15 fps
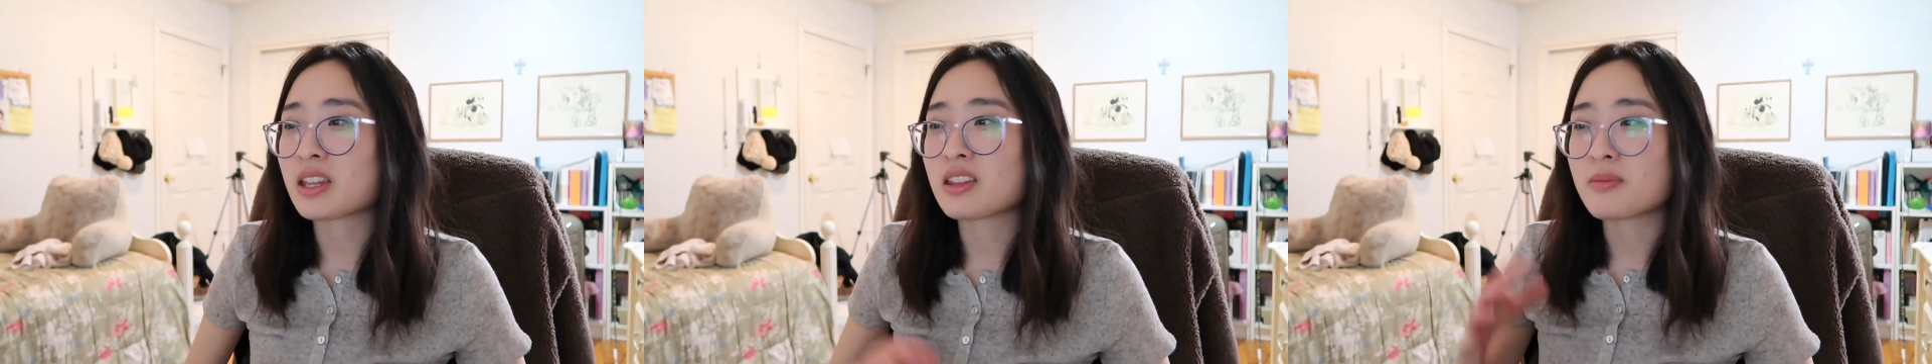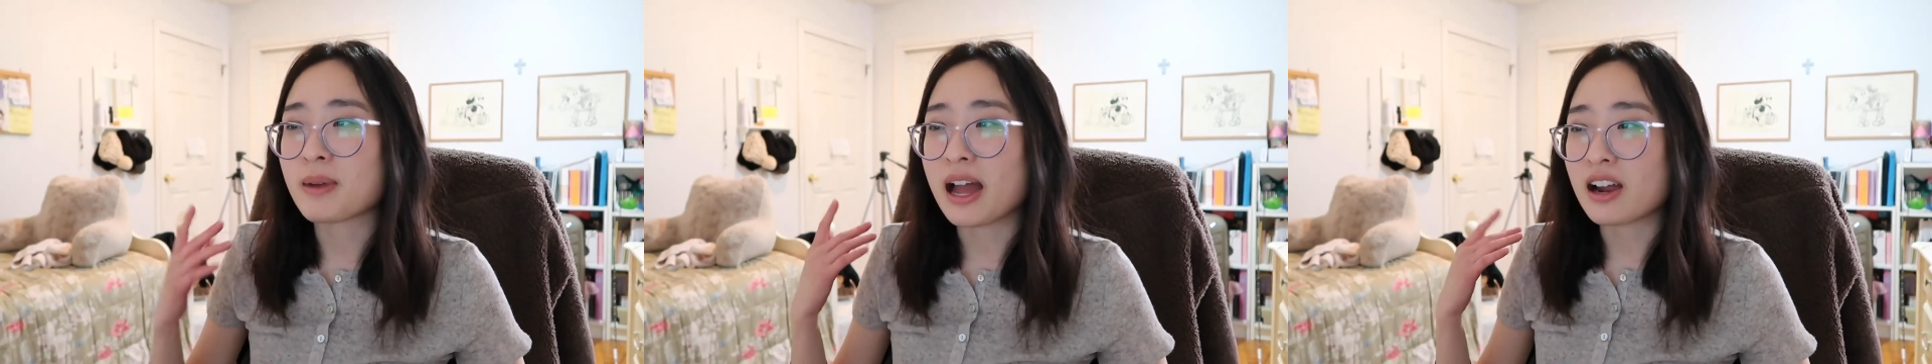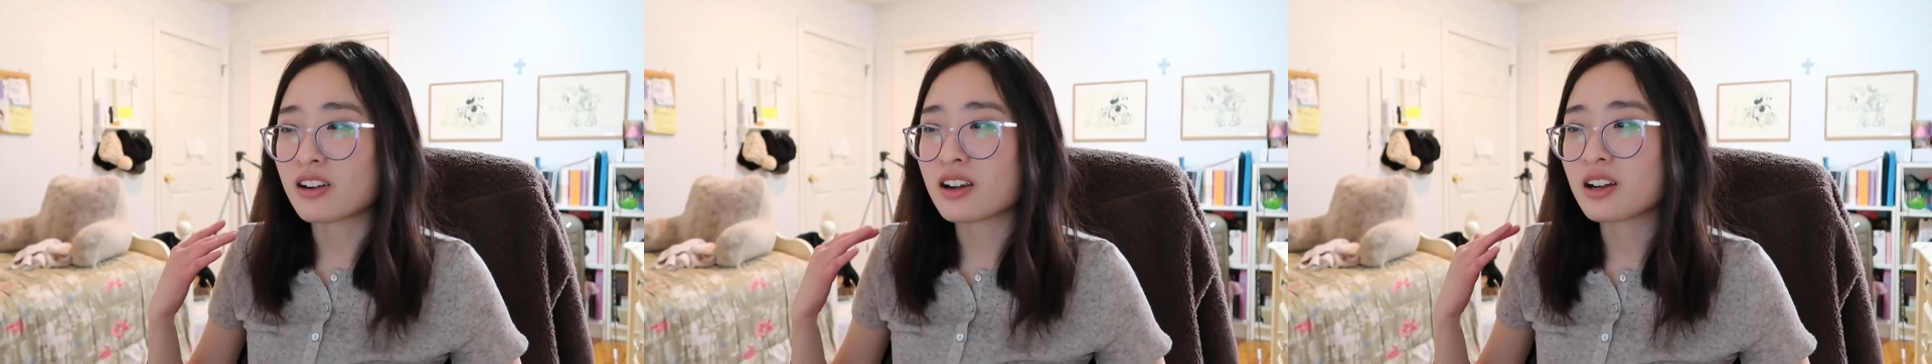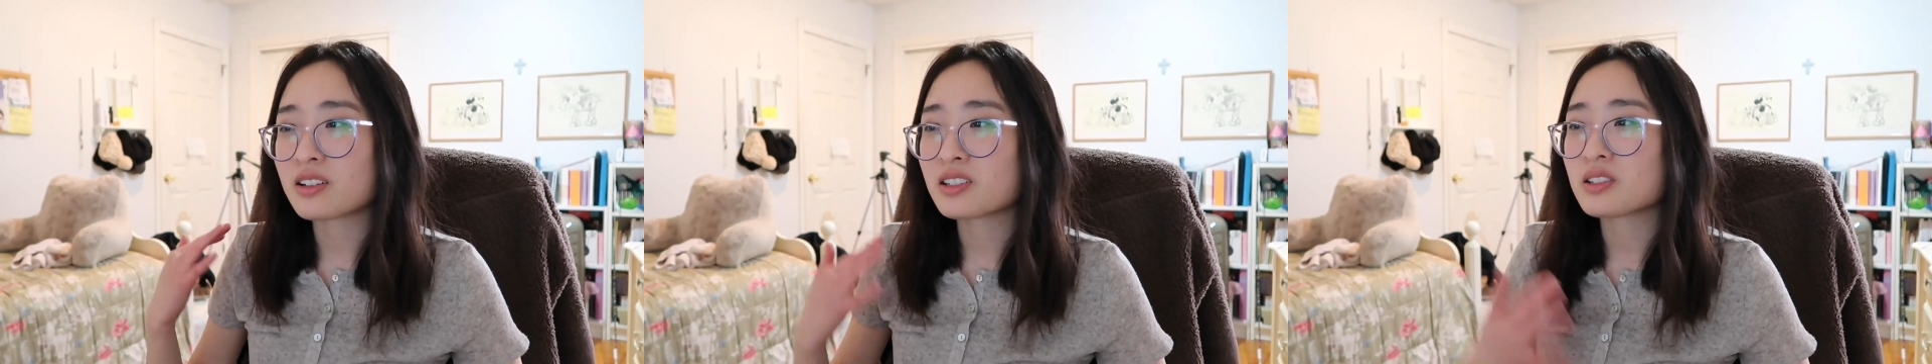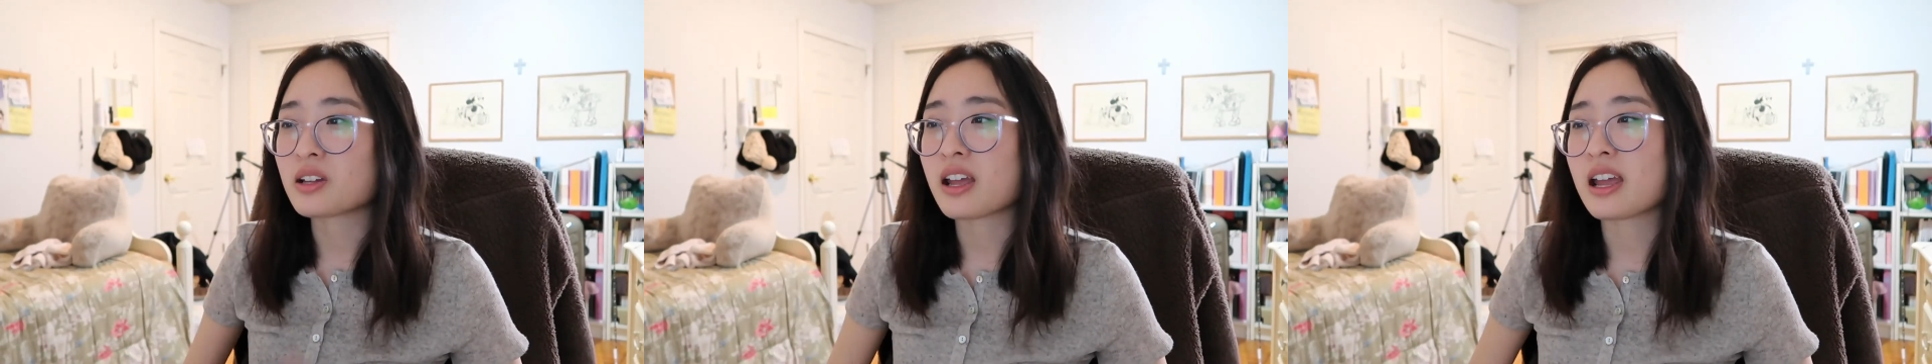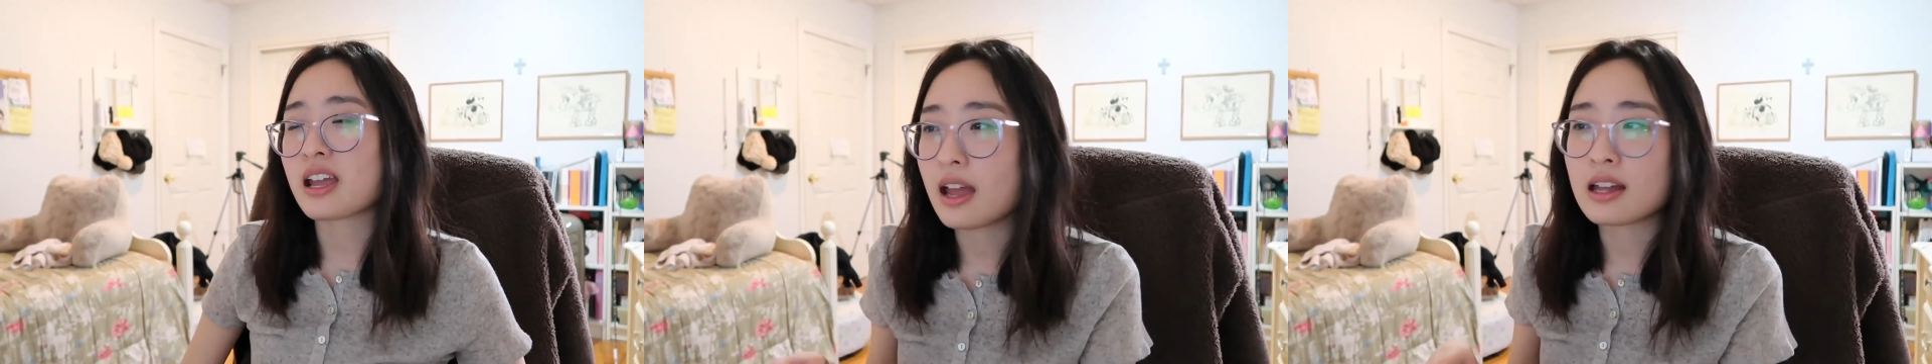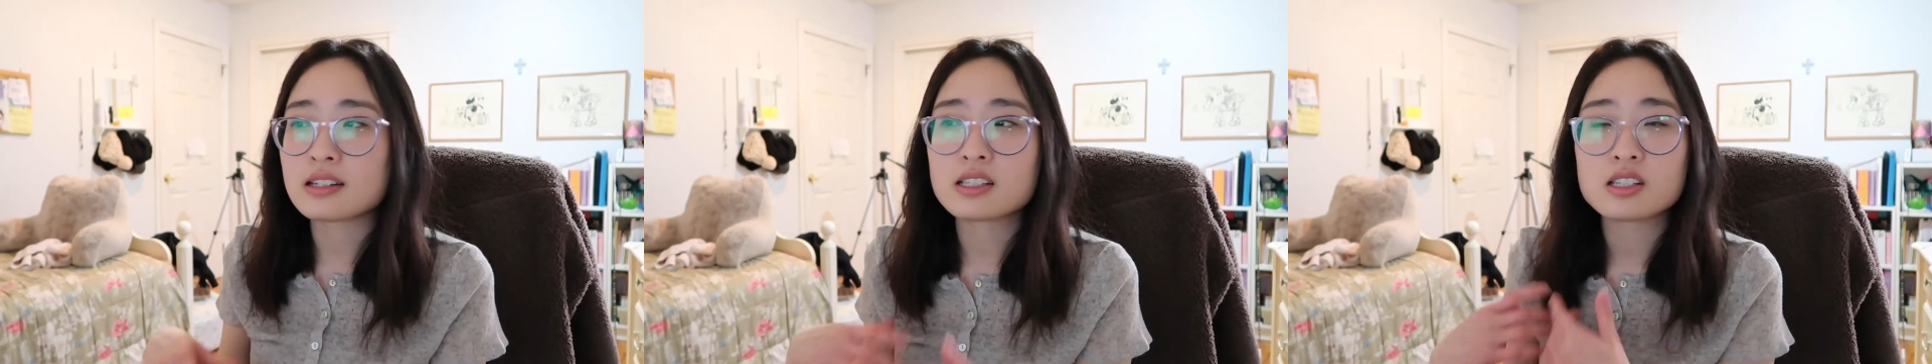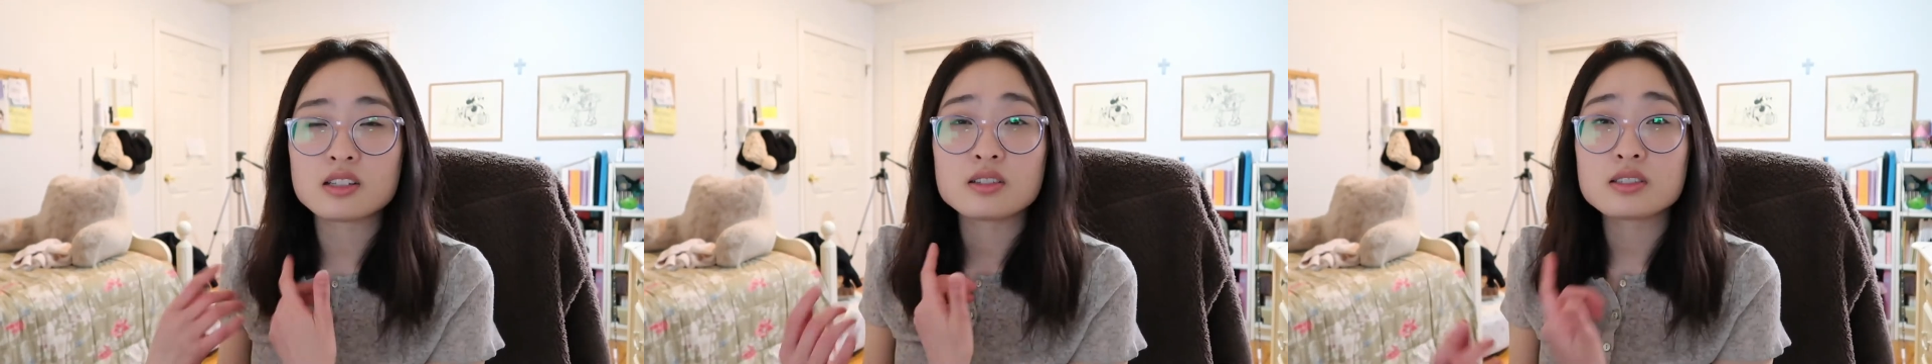in the background
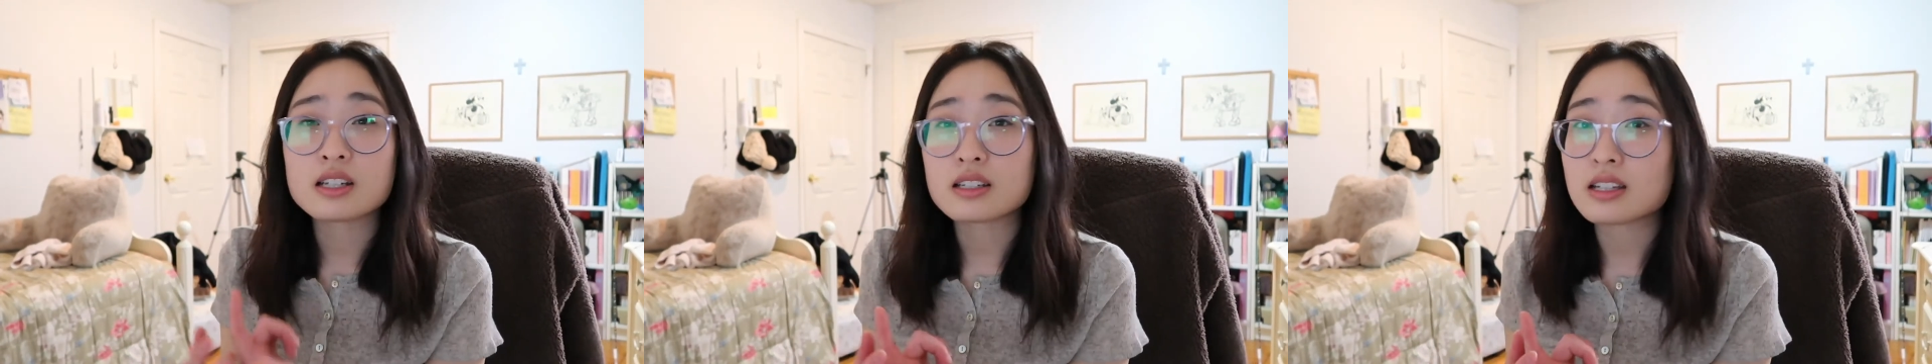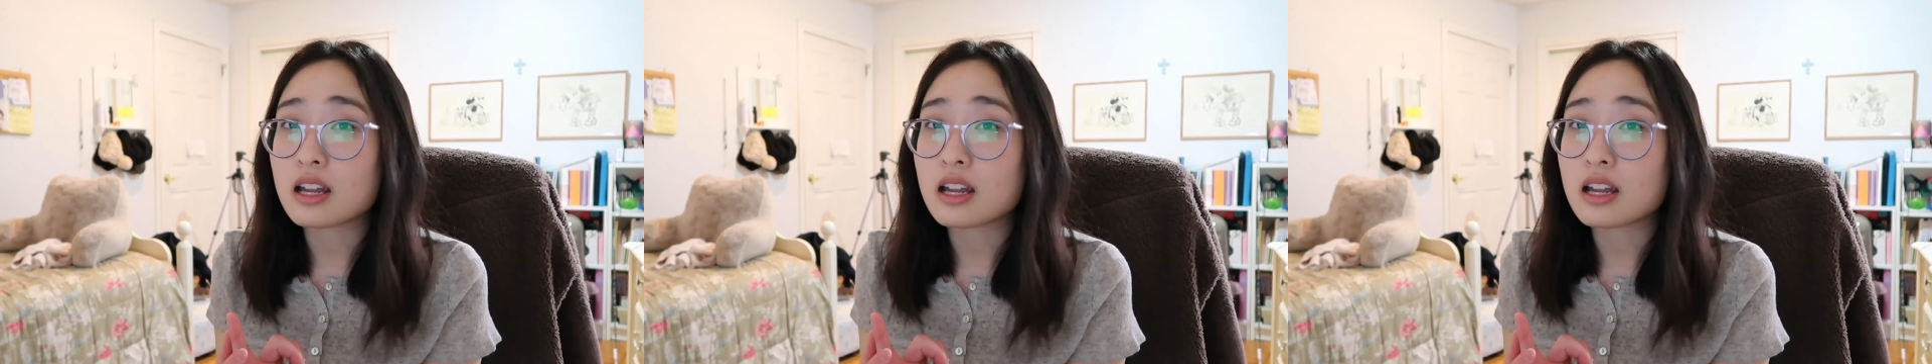and to use that